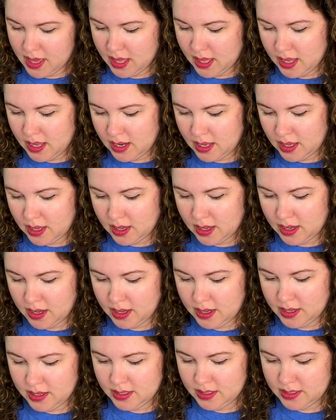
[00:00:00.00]
it
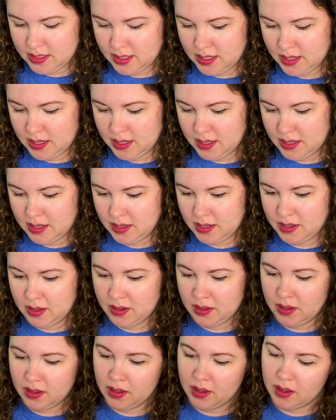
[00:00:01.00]
is,
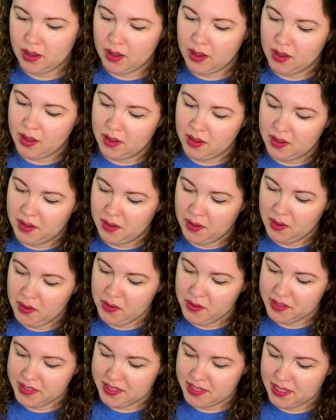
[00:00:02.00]

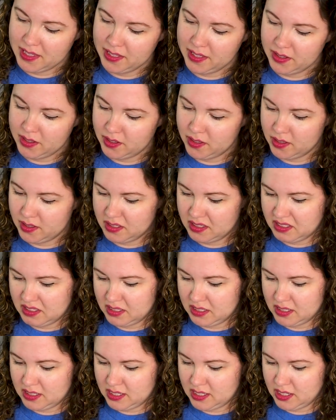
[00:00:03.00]
oh, it's the little
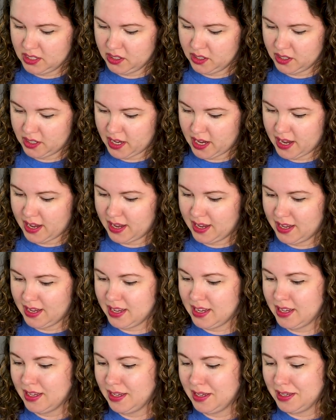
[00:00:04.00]
deer guy.
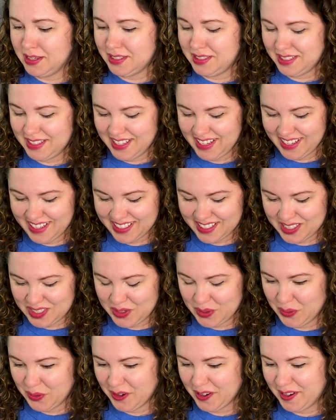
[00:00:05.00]
It's like
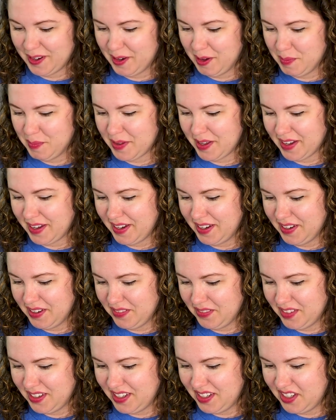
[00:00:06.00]
torn up kind
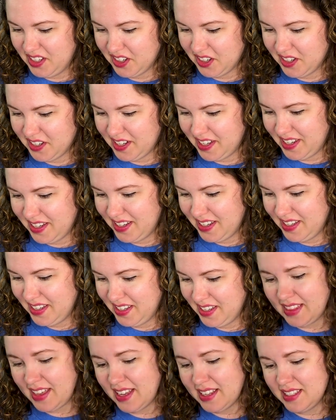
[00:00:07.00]
of and dirty.
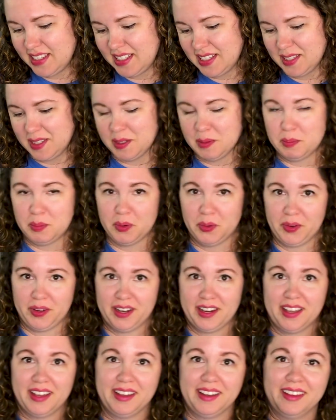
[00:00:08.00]
That's
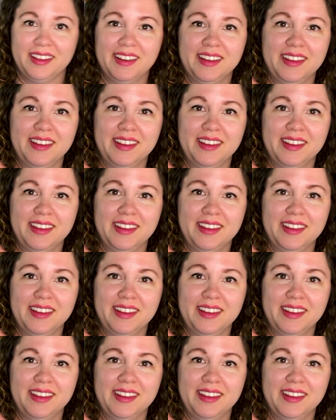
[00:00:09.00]
disappointing.